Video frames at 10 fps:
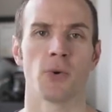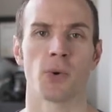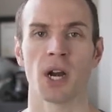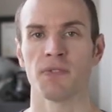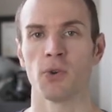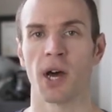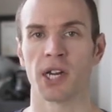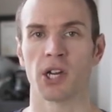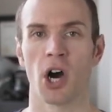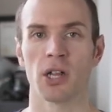whatever you want
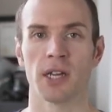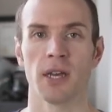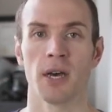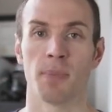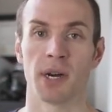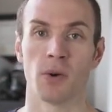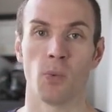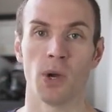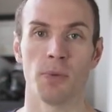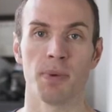to call it, but it
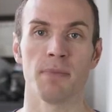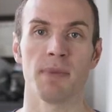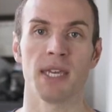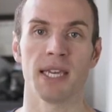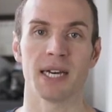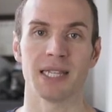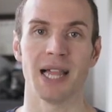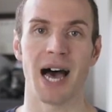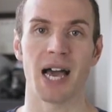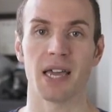will be me
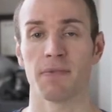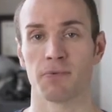live